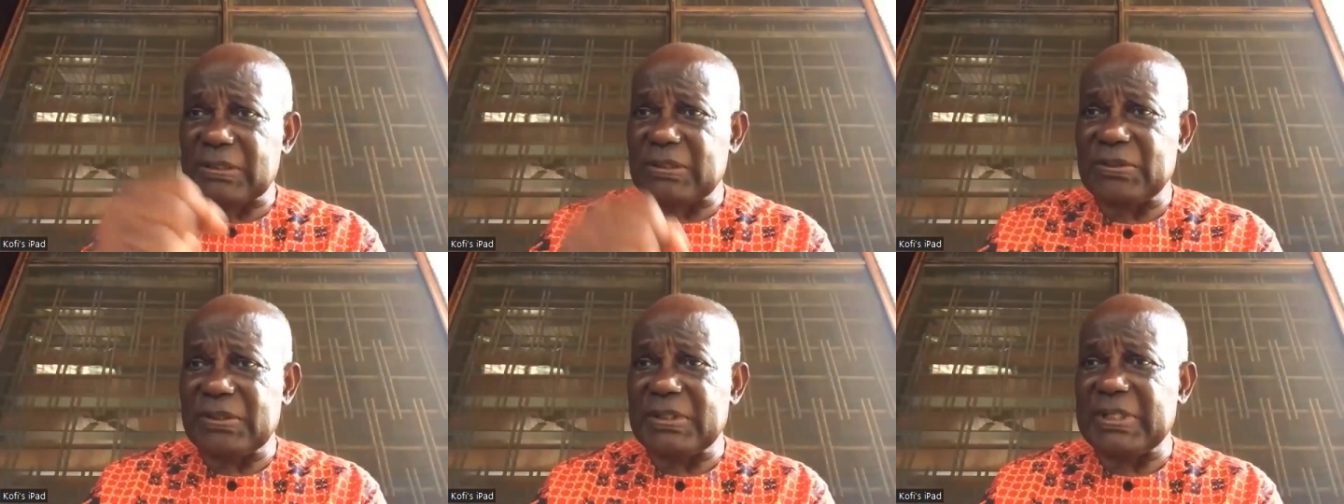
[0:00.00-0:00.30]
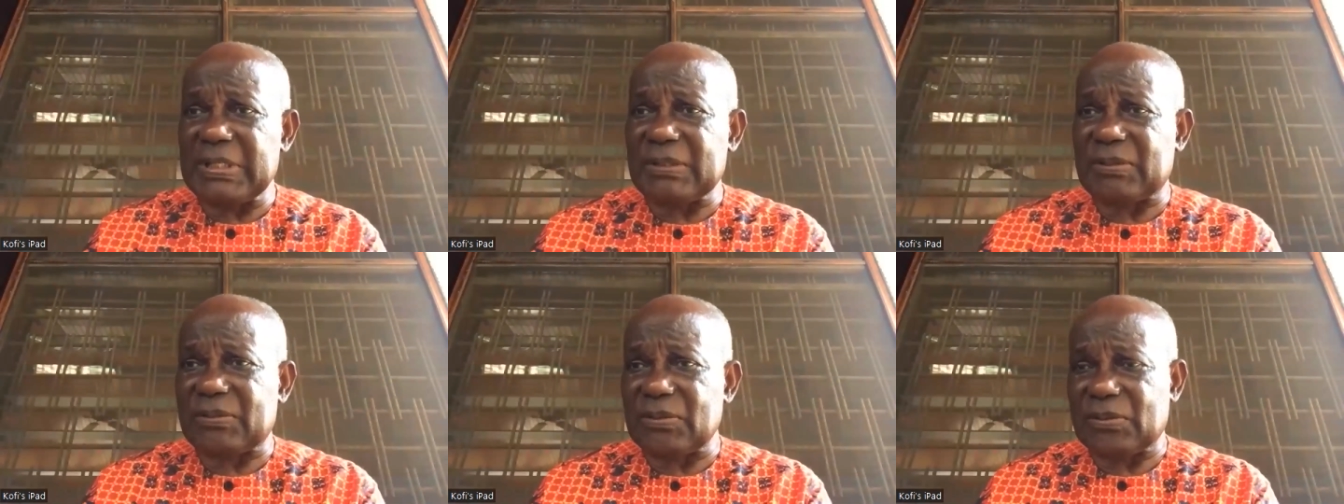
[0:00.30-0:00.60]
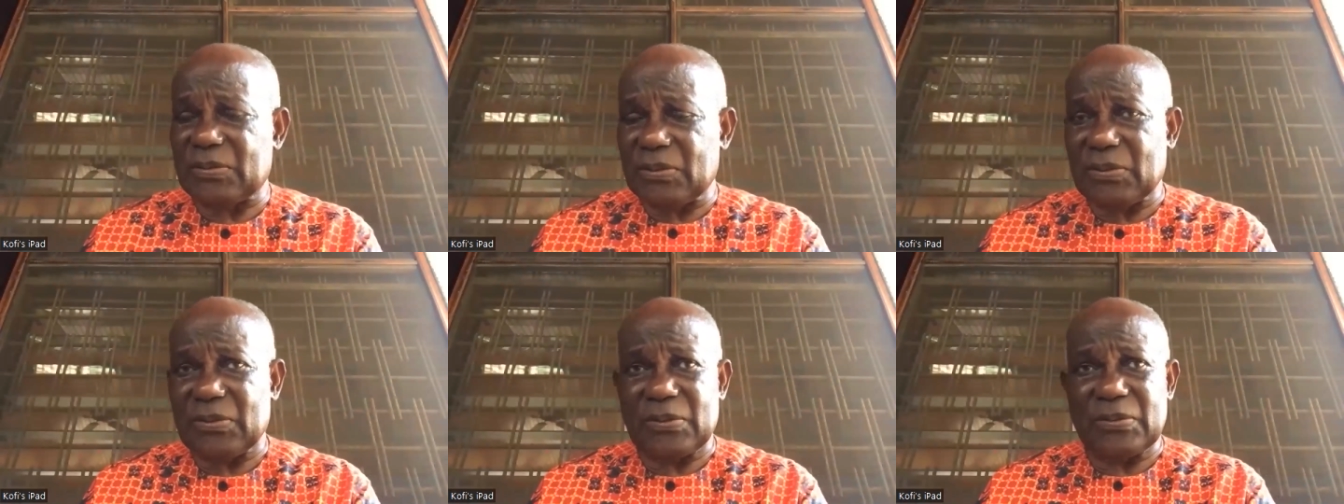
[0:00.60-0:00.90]
you need to
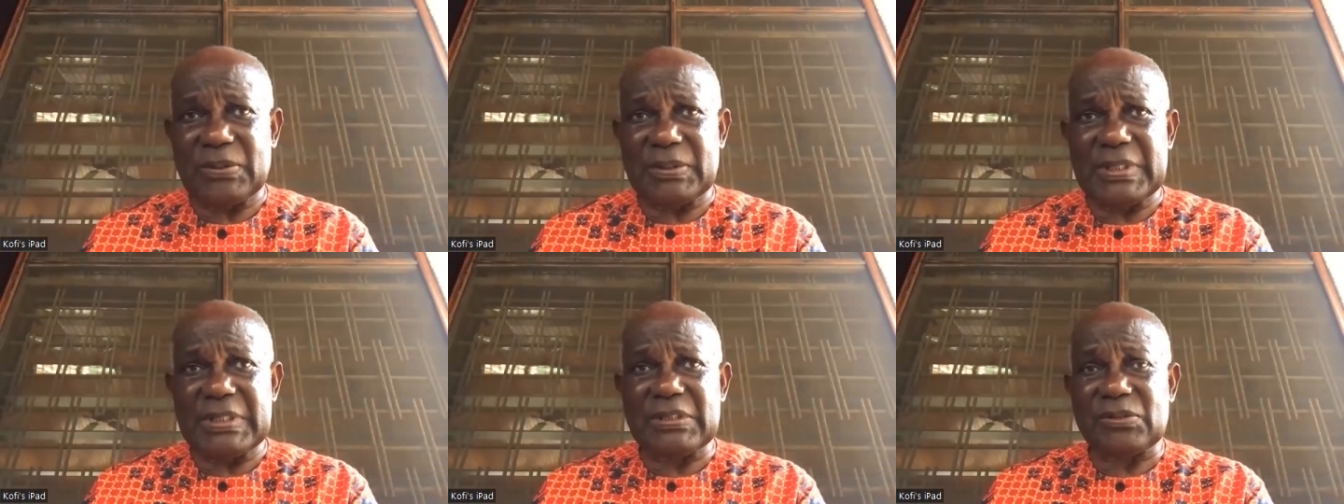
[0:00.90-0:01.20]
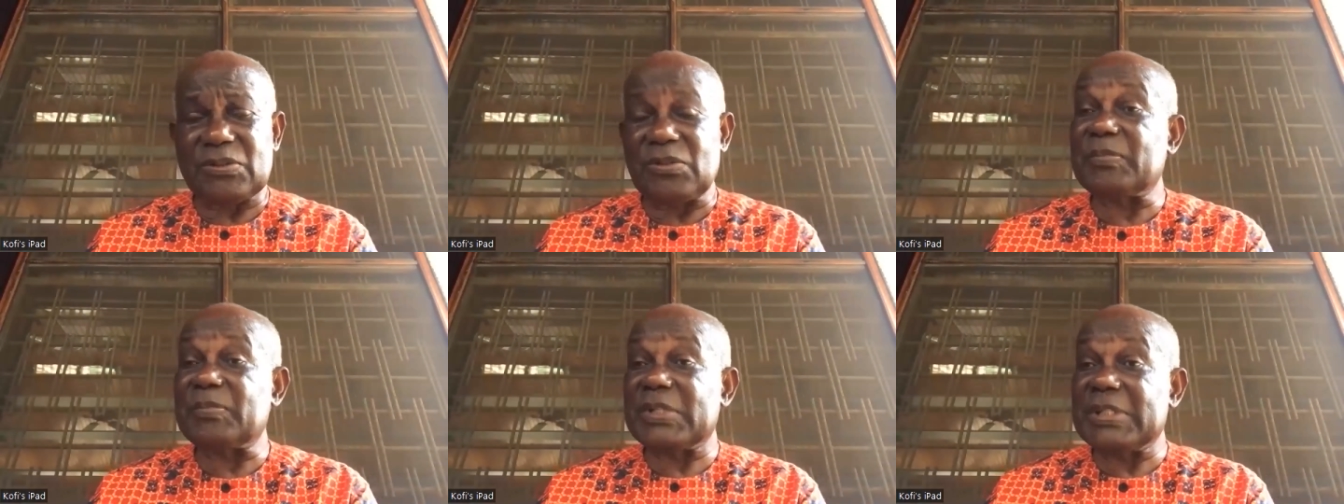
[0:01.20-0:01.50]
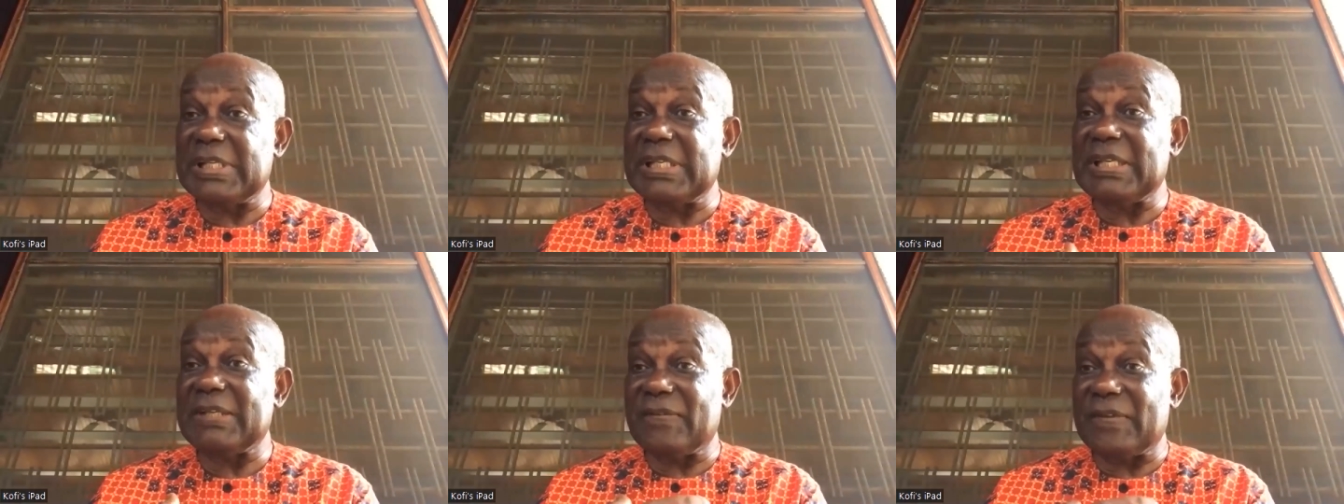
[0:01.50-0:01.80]
do is to
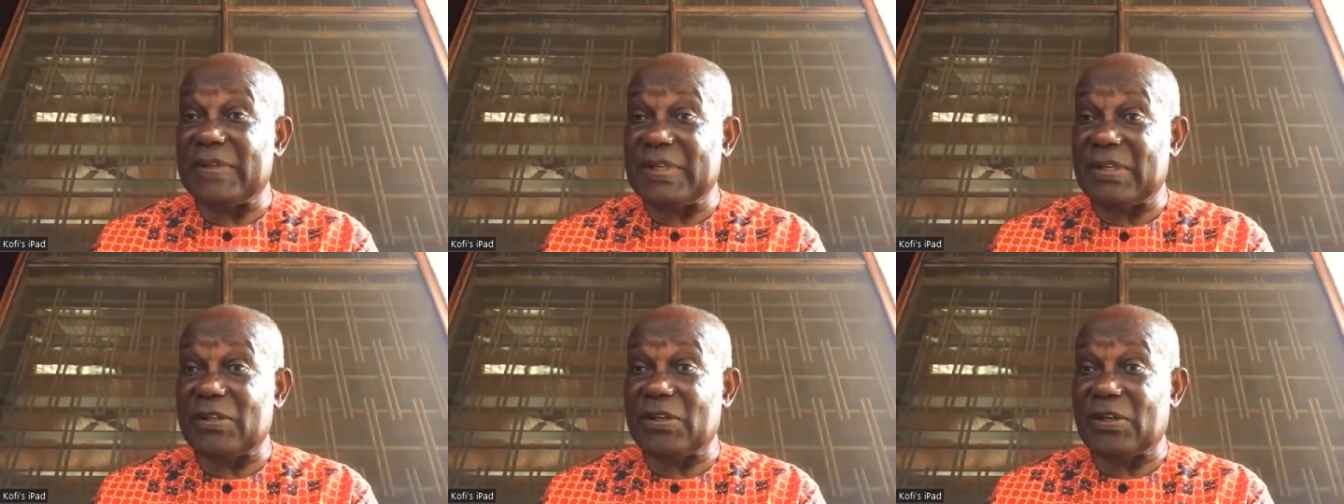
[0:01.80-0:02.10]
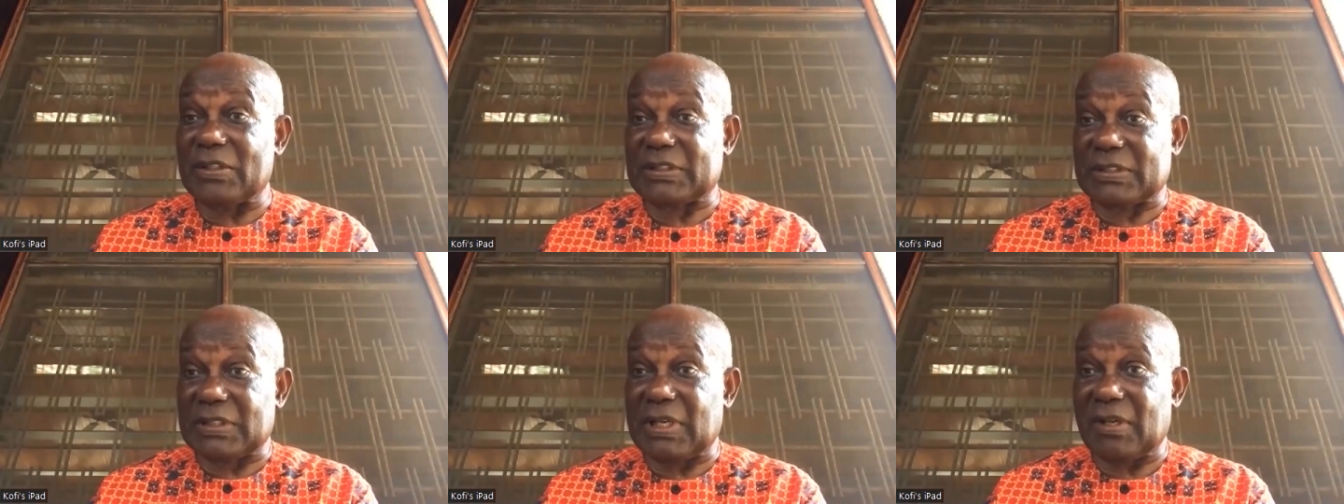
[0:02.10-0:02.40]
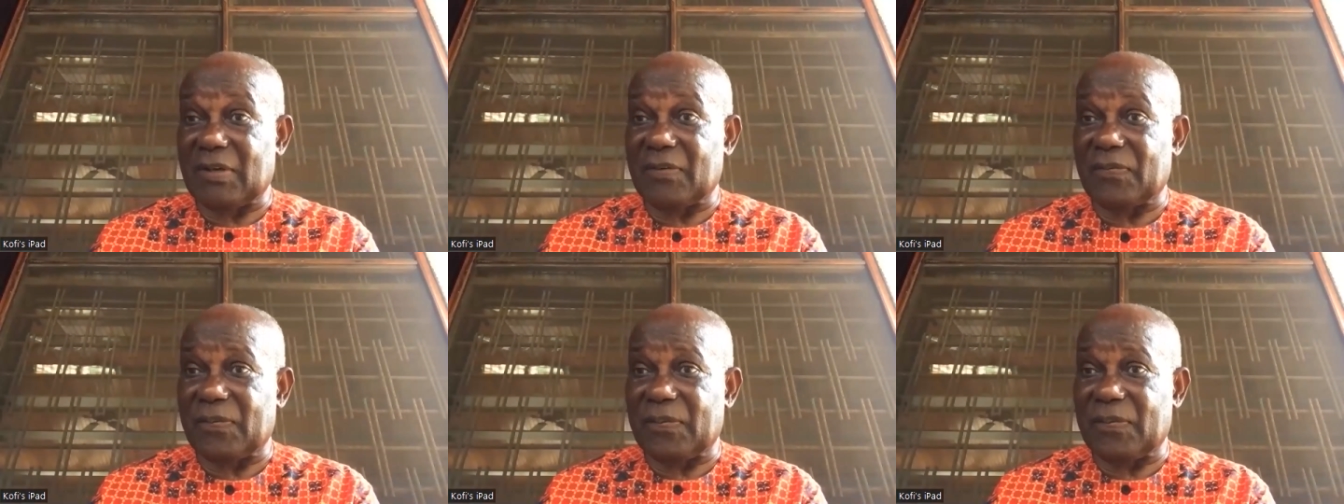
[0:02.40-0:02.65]
believe in yourself.